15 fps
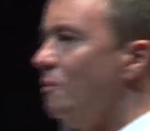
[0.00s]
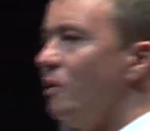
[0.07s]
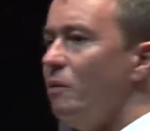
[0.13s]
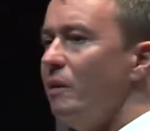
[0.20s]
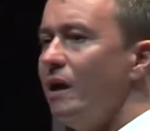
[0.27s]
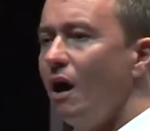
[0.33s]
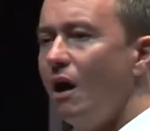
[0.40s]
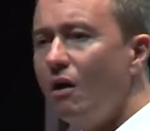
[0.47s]

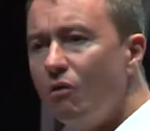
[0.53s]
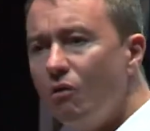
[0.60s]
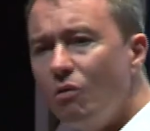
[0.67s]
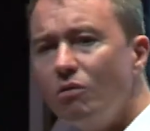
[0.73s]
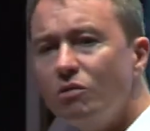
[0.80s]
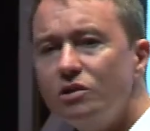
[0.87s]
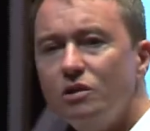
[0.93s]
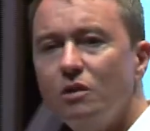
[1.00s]
but we are
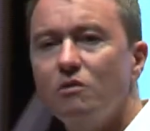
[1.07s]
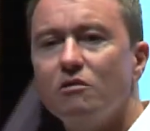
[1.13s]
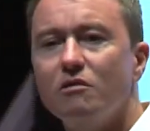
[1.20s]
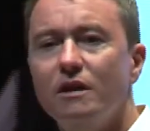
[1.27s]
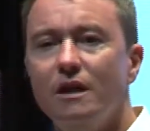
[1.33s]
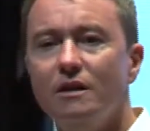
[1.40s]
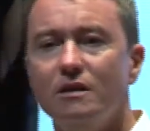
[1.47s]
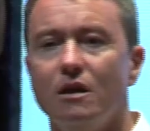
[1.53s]
also
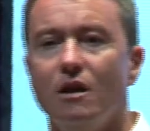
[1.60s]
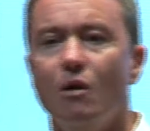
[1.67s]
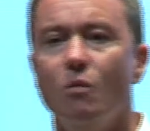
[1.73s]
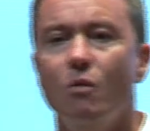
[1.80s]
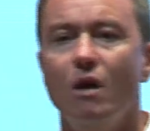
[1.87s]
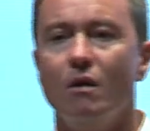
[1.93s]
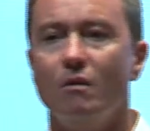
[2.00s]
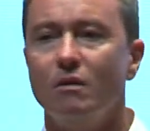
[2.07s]
creating our
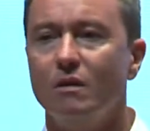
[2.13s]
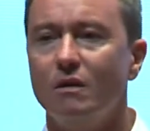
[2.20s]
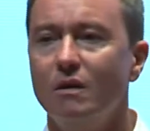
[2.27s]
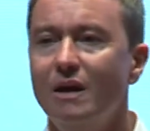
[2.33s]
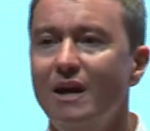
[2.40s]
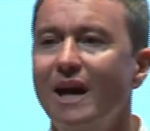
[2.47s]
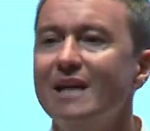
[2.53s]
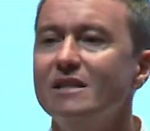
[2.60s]
world
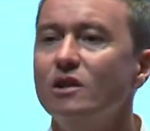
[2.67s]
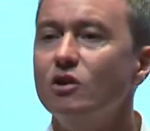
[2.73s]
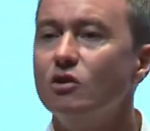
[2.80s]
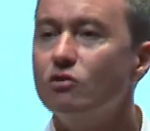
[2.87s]
as a